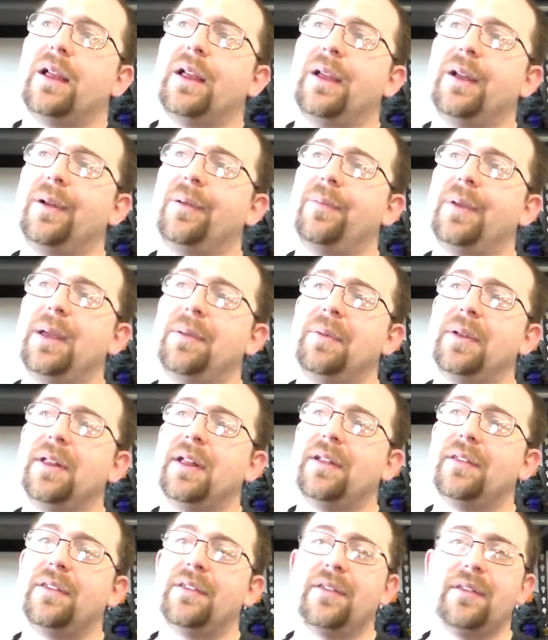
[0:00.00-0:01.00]
you know, maybe
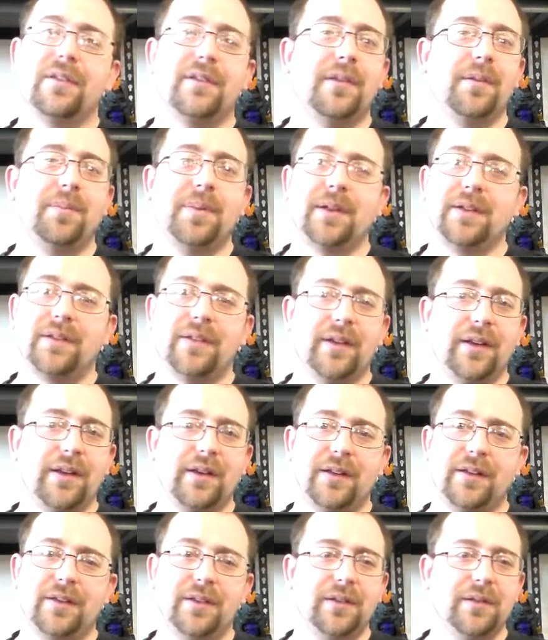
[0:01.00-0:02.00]
that's just the best they
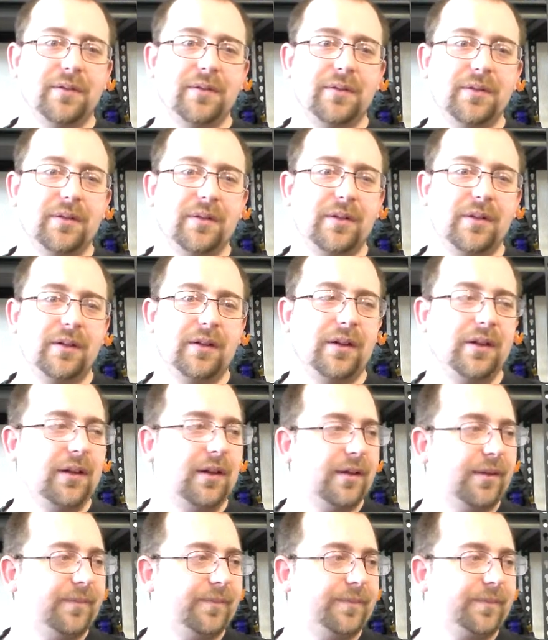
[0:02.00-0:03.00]
could do.
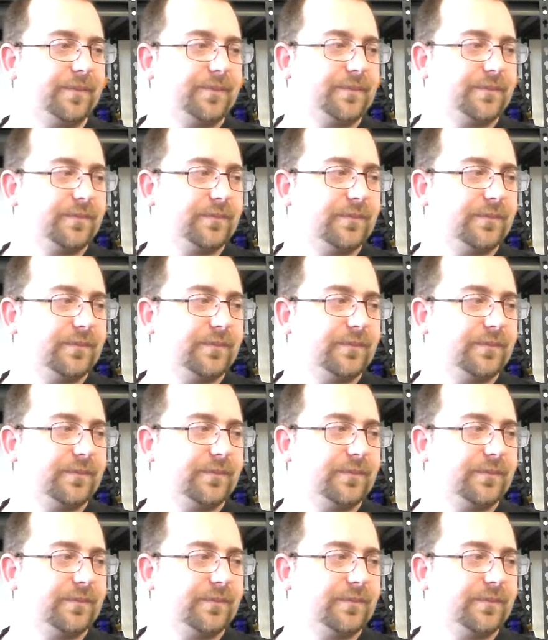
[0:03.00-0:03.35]
Um,